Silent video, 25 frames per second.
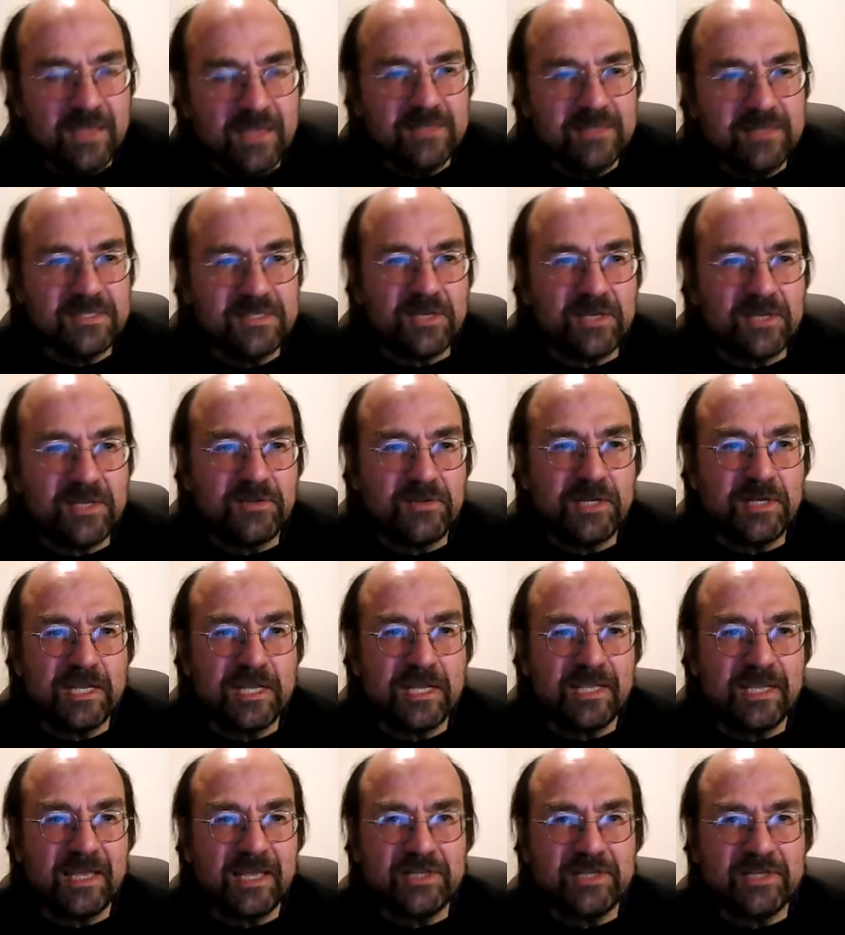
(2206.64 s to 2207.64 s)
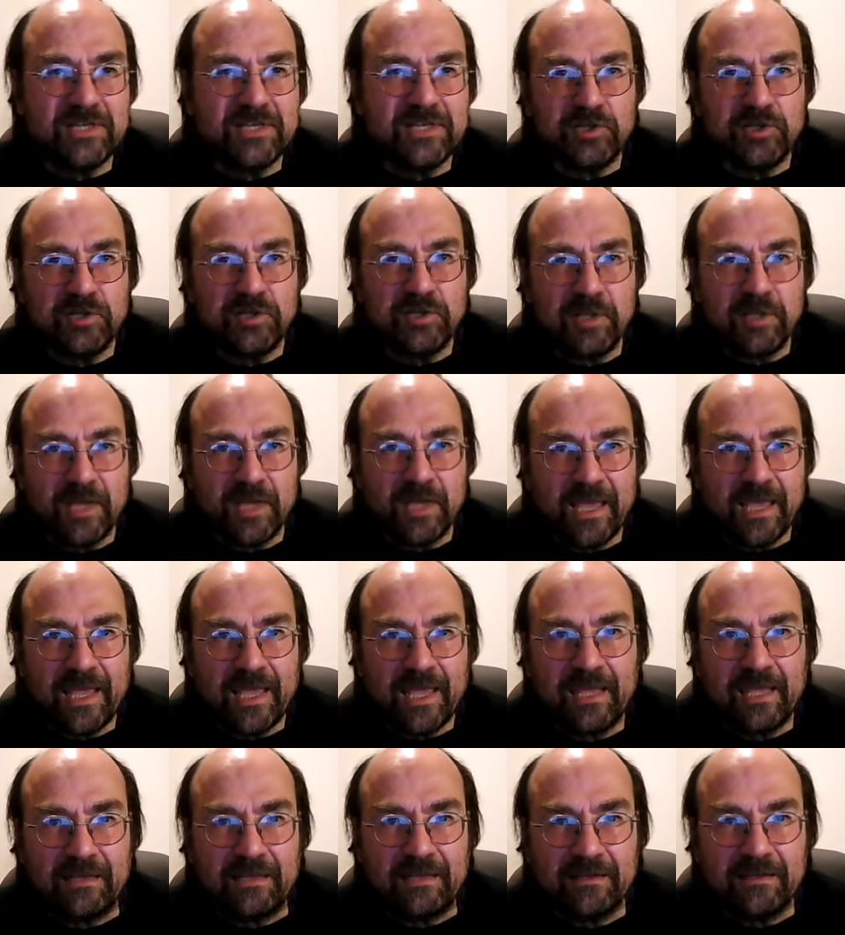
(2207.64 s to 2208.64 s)
So the negation
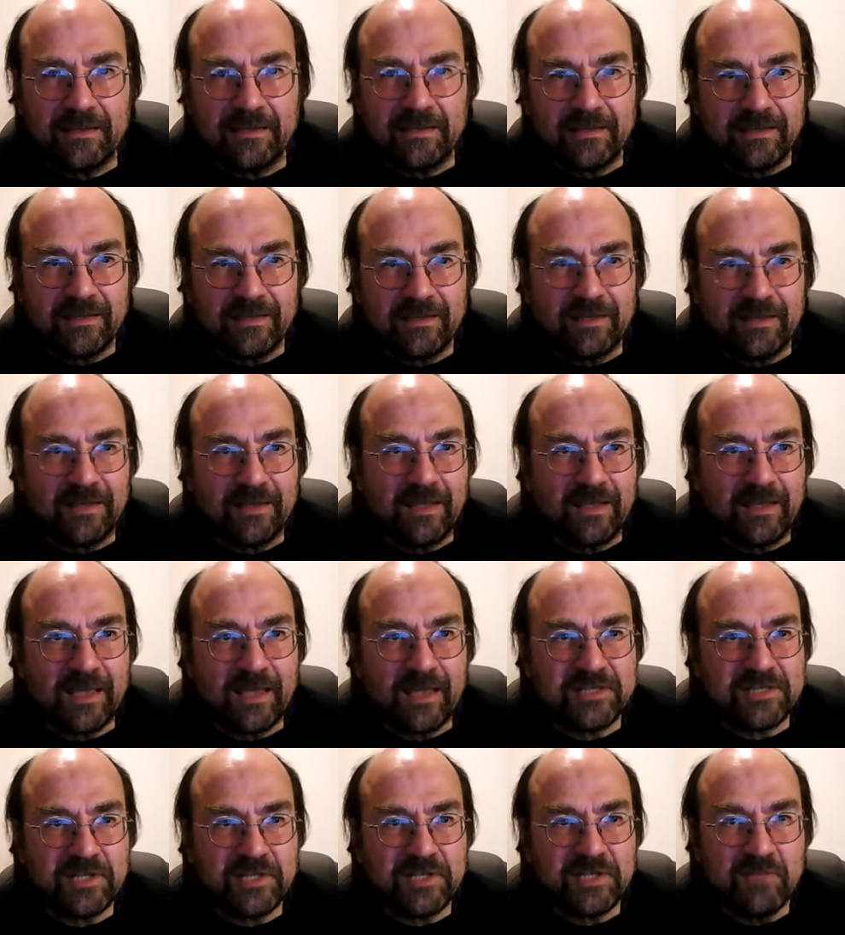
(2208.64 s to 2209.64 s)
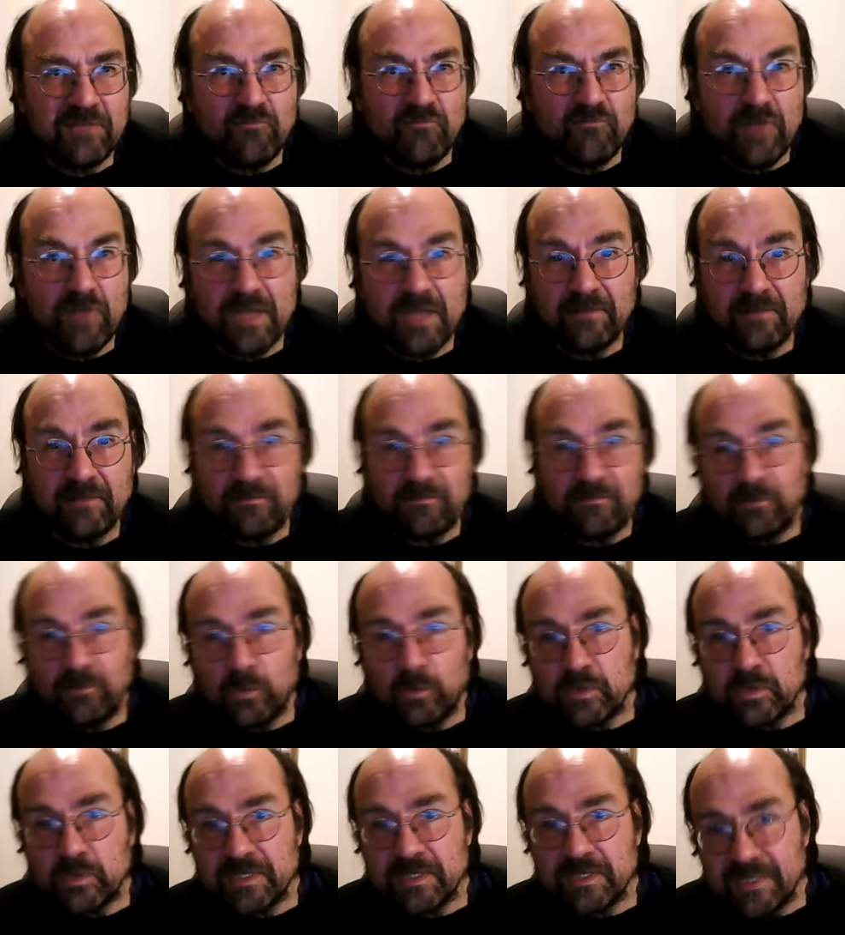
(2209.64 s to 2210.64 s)
there actually
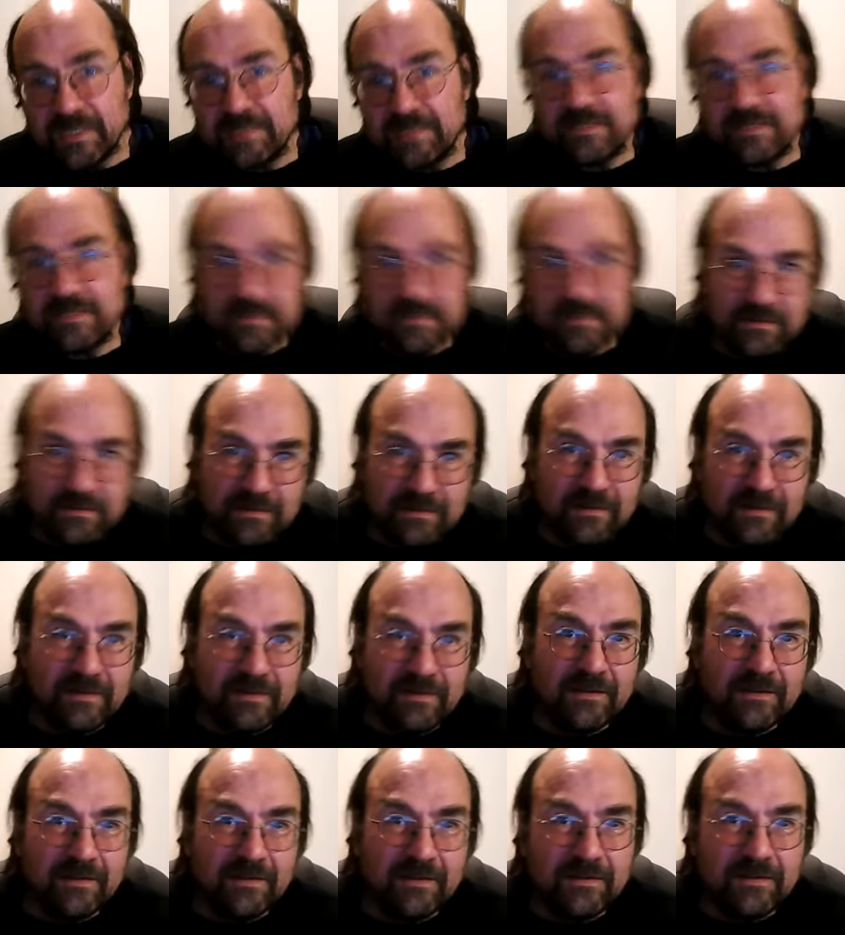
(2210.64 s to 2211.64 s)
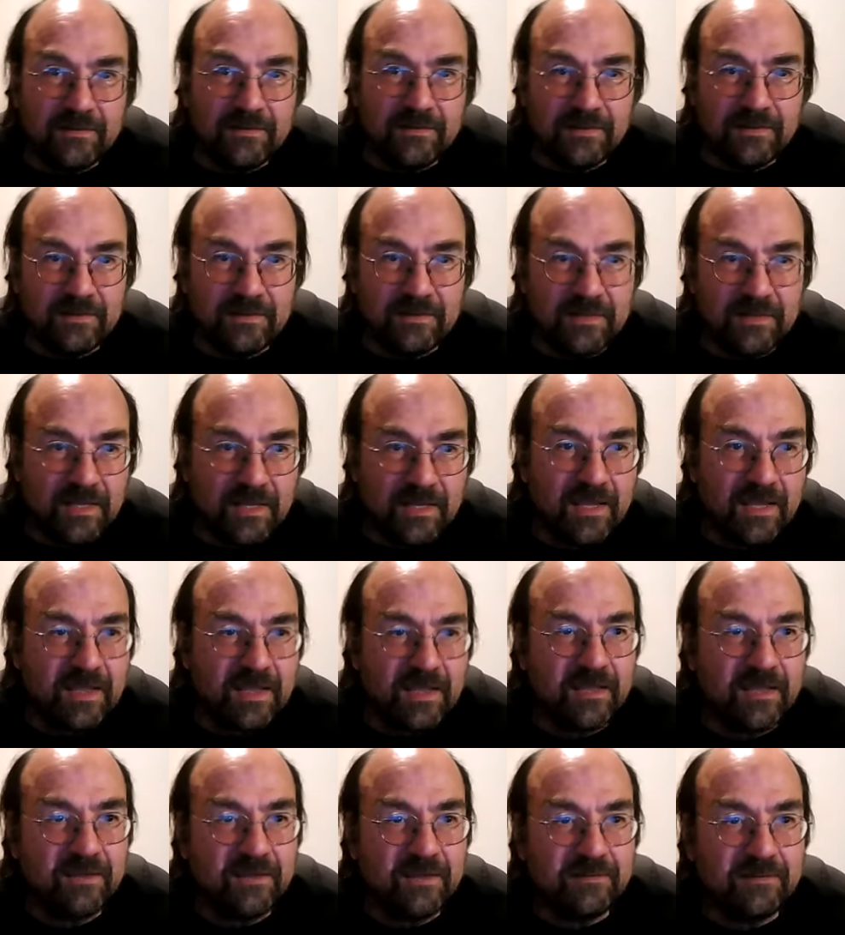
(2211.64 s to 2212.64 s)
reinforces
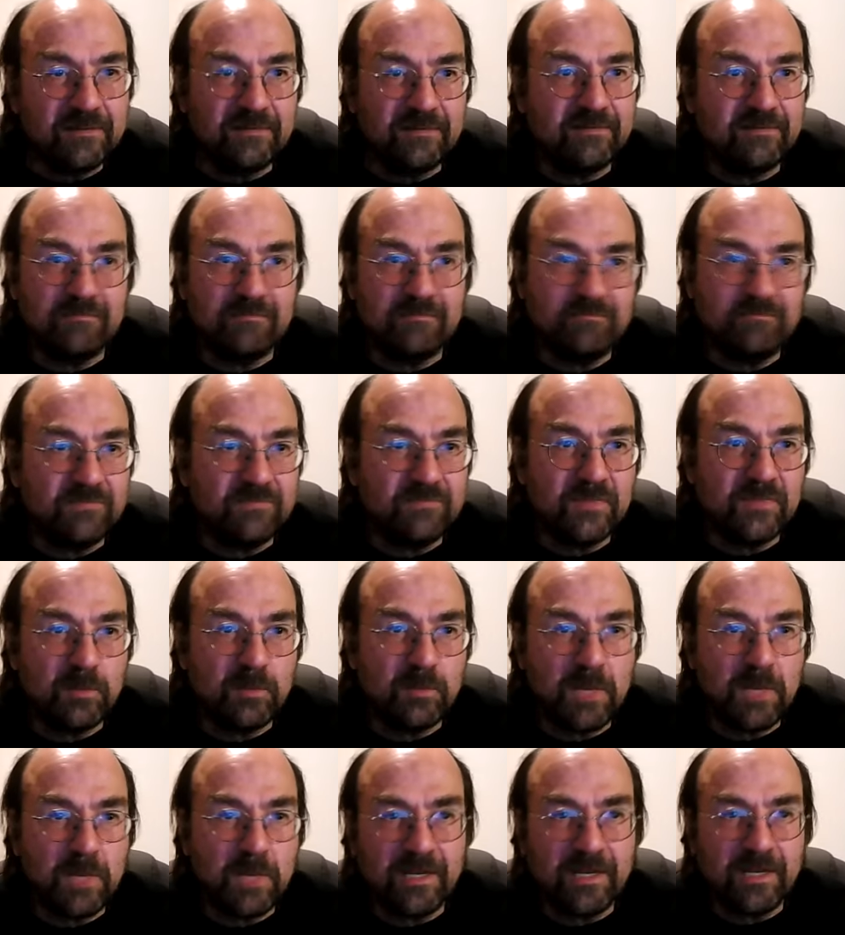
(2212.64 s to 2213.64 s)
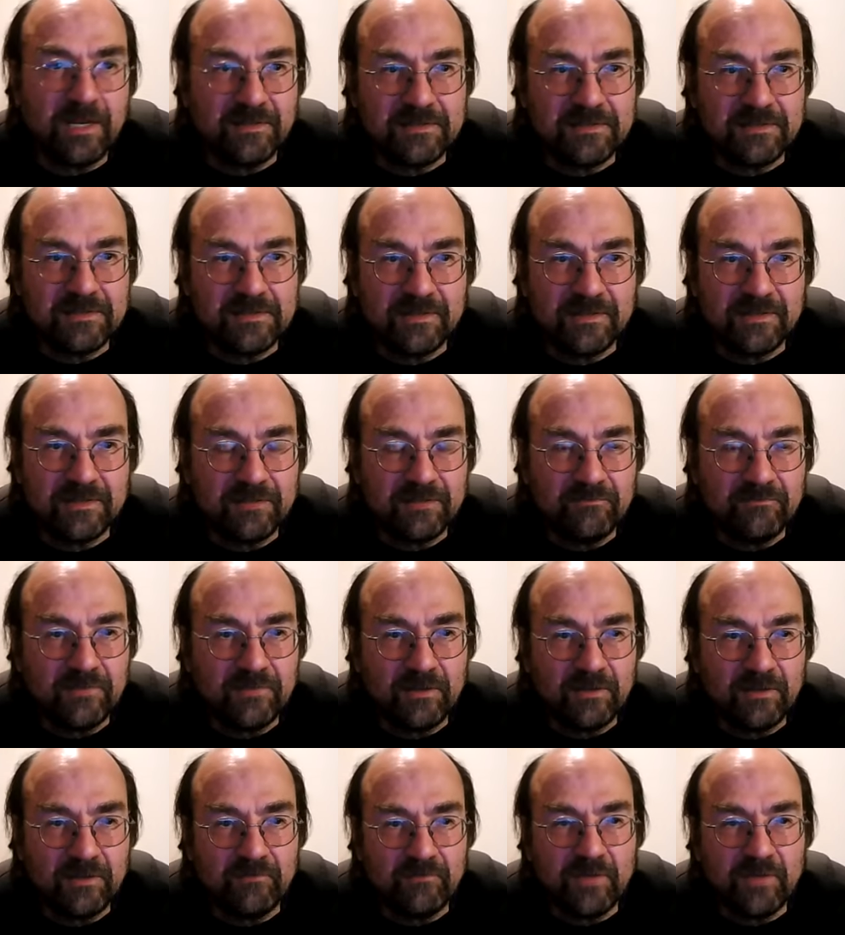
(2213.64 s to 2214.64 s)
the meaning, doesn't it?
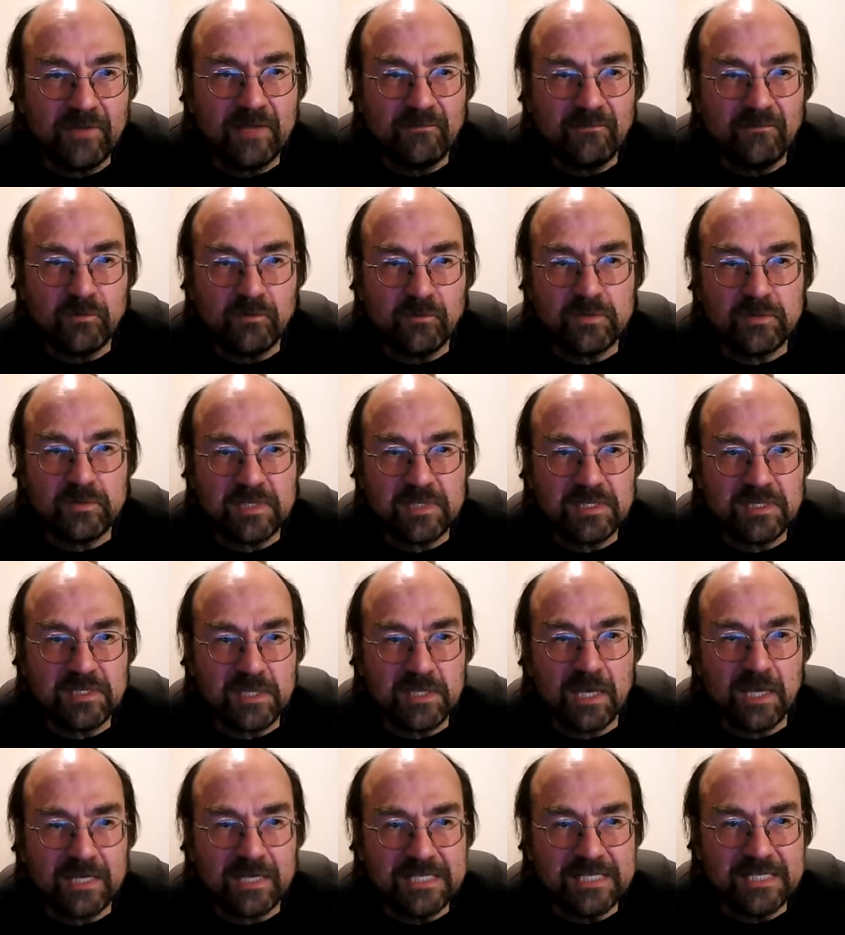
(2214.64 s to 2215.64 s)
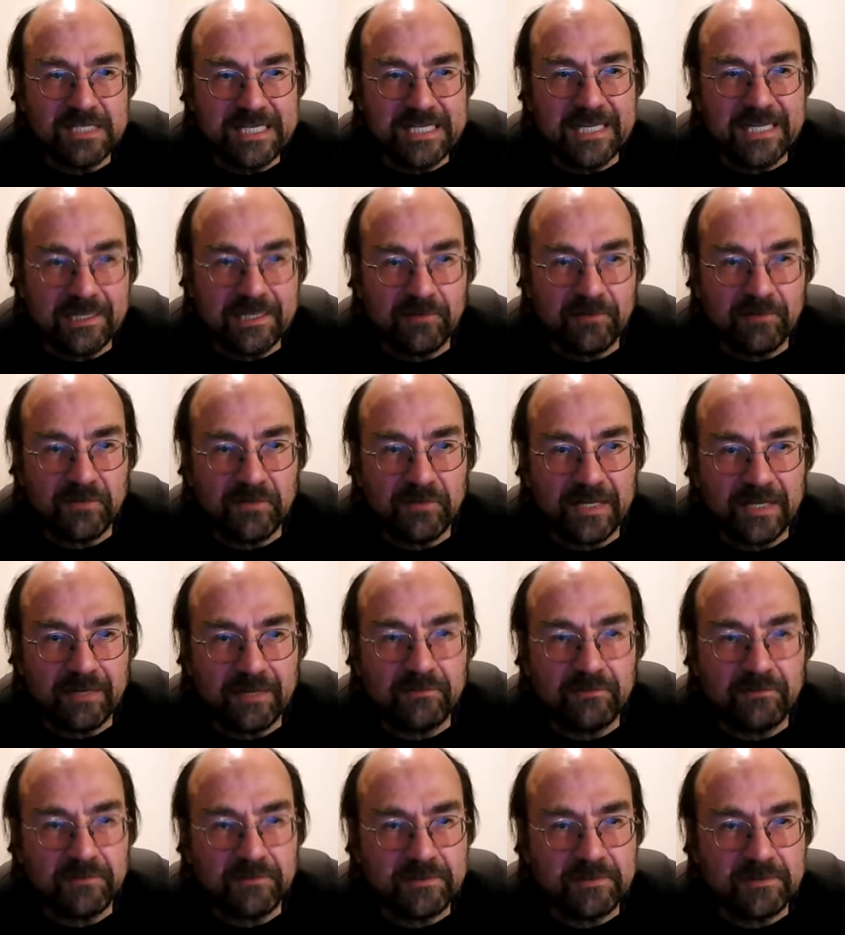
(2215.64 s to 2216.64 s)
It reinforces the idea of an
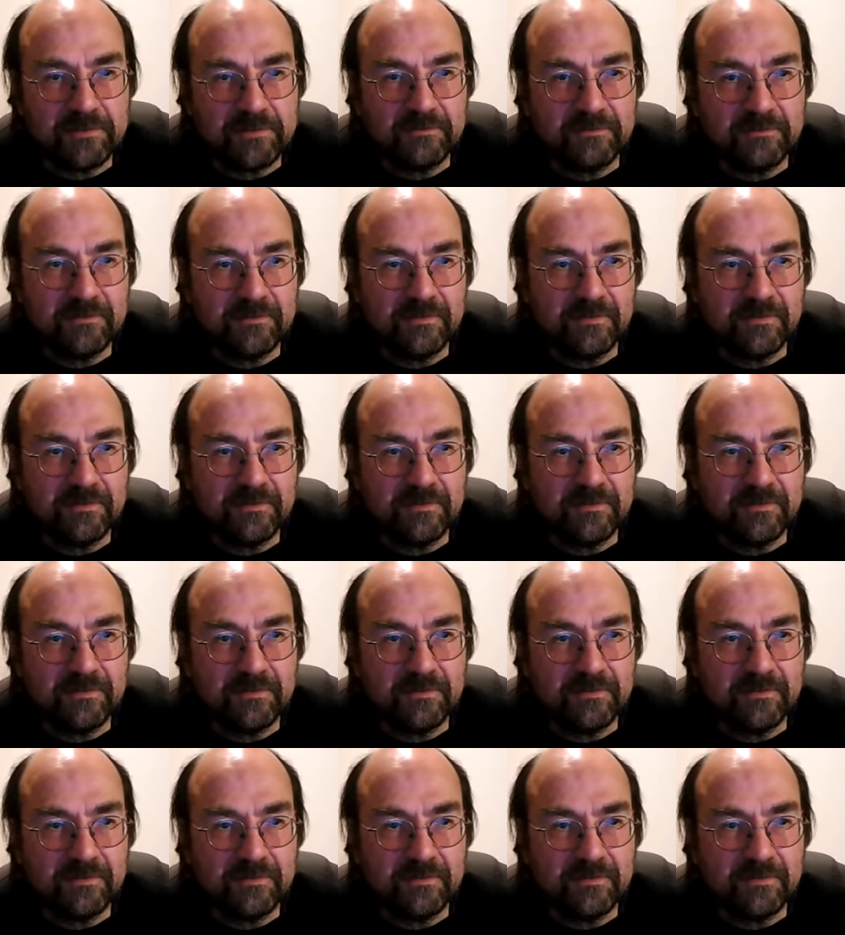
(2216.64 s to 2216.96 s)
elephant.